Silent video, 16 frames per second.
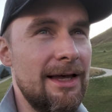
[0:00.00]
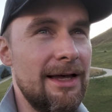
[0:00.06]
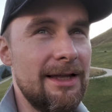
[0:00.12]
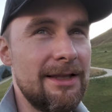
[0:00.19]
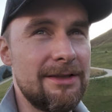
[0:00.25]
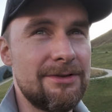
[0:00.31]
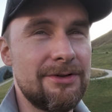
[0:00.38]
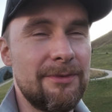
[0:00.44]

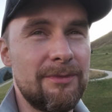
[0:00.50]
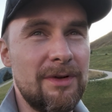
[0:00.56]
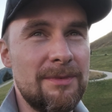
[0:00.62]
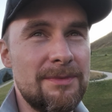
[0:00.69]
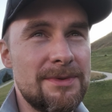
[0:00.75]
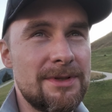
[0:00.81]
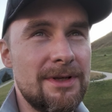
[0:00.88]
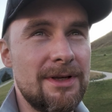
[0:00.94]
and
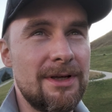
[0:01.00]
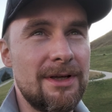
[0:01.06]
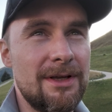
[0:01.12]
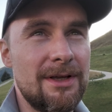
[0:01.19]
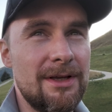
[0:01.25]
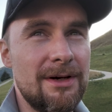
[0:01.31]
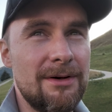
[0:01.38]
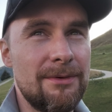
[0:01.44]
sometimes
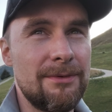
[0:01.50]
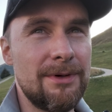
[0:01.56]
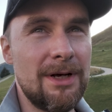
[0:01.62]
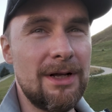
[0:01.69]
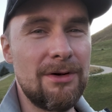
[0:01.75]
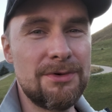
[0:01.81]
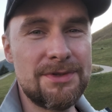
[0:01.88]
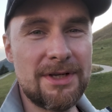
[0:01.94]

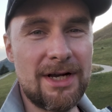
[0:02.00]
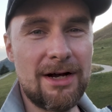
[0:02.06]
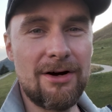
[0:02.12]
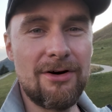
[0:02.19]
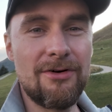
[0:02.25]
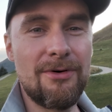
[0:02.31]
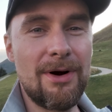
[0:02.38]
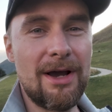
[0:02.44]
we are losing
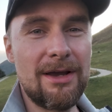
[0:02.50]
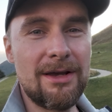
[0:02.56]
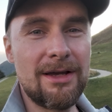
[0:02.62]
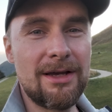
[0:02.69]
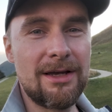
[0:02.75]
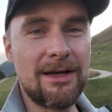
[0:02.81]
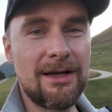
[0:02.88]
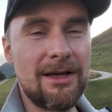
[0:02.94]
our way
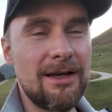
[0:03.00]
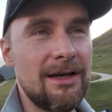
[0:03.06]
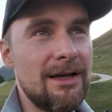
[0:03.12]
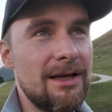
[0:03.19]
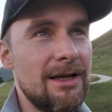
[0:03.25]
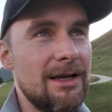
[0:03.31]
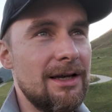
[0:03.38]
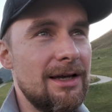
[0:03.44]

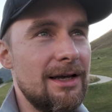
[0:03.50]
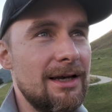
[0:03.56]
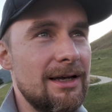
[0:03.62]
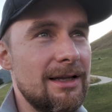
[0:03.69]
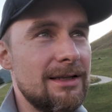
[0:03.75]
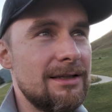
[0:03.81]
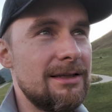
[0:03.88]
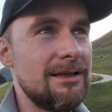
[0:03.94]

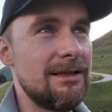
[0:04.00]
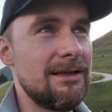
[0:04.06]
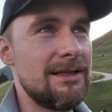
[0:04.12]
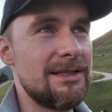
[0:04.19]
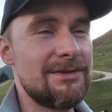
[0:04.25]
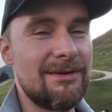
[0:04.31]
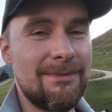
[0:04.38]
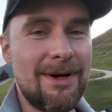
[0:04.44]
and he
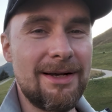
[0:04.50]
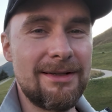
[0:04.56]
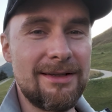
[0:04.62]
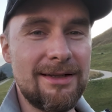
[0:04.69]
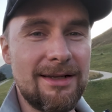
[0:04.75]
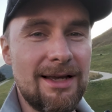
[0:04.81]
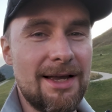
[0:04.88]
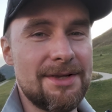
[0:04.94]
is
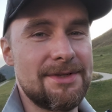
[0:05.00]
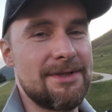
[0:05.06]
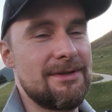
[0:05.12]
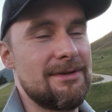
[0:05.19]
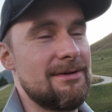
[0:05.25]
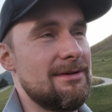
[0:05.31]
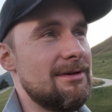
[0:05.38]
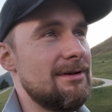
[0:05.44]
reminding us
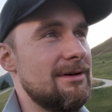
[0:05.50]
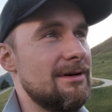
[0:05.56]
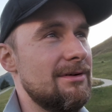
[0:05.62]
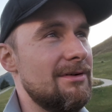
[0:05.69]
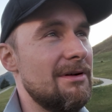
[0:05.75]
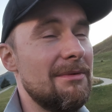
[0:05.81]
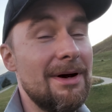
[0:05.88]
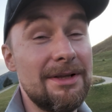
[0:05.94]

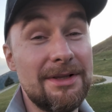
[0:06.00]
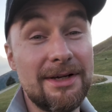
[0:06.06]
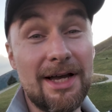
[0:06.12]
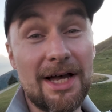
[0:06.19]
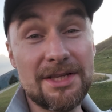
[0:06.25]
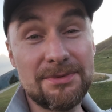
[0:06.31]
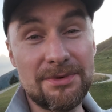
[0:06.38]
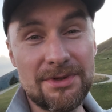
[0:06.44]

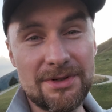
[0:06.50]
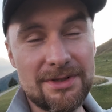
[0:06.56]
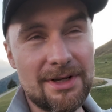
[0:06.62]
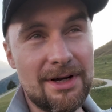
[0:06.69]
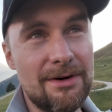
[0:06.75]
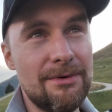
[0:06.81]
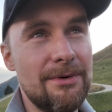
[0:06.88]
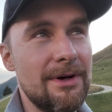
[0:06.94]
reminding us which is
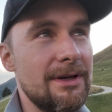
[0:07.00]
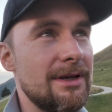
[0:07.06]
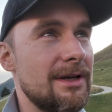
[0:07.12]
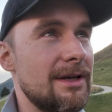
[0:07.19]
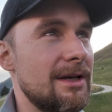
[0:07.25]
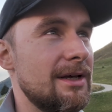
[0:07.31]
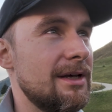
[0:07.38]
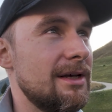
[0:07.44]
our way
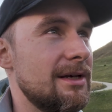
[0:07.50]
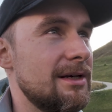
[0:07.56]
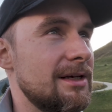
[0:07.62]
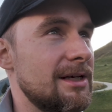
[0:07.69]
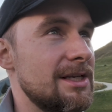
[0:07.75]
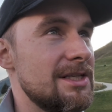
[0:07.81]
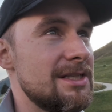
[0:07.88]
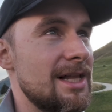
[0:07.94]

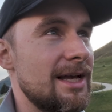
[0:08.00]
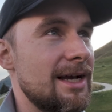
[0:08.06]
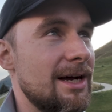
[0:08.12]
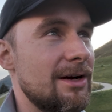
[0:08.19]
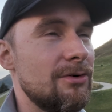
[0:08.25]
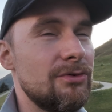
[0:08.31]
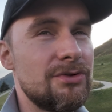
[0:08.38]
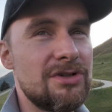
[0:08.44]
He's like
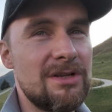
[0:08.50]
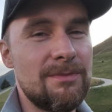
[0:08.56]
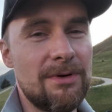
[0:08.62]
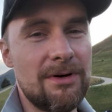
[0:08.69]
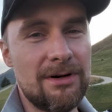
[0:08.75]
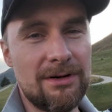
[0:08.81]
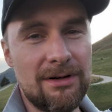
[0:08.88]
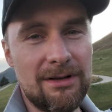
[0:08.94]
a good
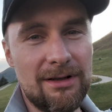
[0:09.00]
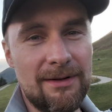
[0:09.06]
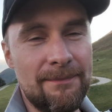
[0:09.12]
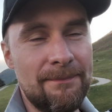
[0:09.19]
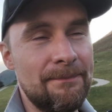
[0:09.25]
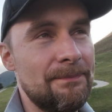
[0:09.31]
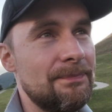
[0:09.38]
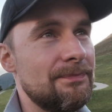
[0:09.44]
shepherd,
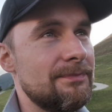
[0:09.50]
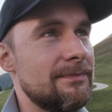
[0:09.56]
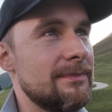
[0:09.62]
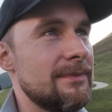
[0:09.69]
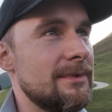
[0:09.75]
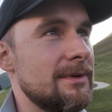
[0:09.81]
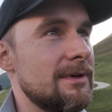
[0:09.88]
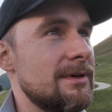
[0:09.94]
yeah?
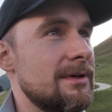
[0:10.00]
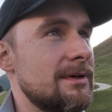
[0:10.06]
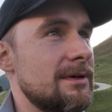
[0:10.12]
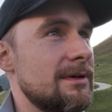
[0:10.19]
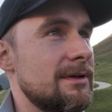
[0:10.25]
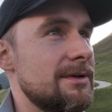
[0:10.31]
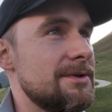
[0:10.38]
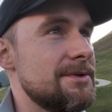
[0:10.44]

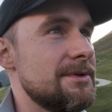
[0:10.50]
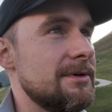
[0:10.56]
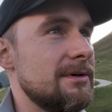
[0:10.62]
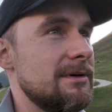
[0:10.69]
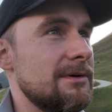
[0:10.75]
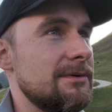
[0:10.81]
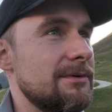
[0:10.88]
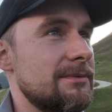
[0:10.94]

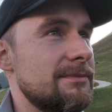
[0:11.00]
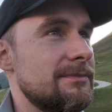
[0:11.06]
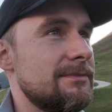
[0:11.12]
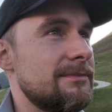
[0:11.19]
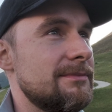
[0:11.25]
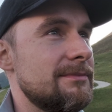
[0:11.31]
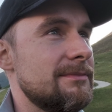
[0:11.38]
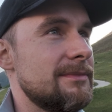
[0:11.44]
So,
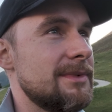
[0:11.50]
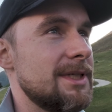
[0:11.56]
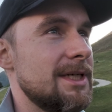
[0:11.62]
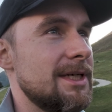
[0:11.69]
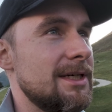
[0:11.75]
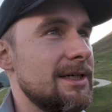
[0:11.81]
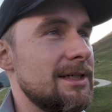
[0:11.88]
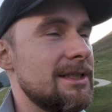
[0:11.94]

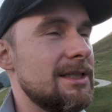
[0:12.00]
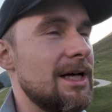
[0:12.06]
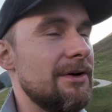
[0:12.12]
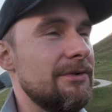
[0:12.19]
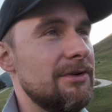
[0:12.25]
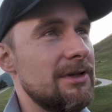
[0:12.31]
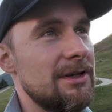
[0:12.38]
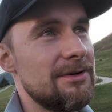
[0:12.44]
yeah,
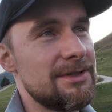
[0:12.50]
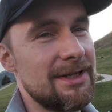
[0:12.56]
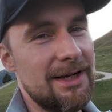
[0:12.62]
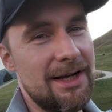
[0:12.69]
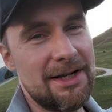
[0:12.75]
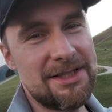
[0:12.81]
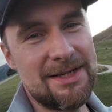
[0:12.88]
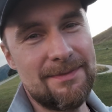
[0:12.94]
after years
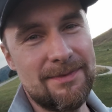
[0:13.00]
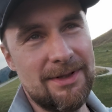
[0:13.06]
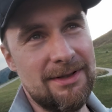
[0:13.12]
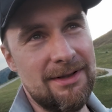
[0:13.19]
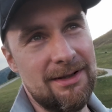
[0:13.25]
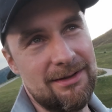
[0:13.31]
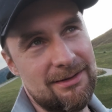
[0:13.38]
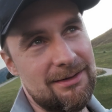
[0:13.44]
I
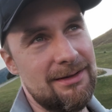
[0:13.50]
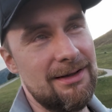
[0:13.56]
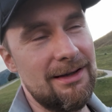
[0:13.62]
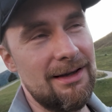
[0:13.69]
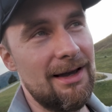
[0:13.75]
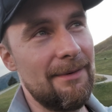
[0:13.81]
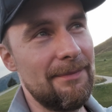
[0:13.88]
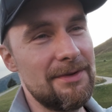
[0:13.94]
accepted that
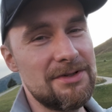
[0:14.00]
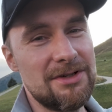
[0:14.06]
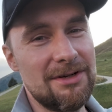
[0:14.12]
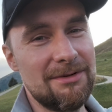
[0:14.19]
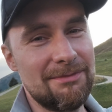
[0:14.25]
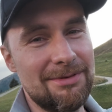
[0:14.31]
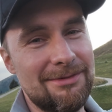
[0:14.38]
I'm the sheep.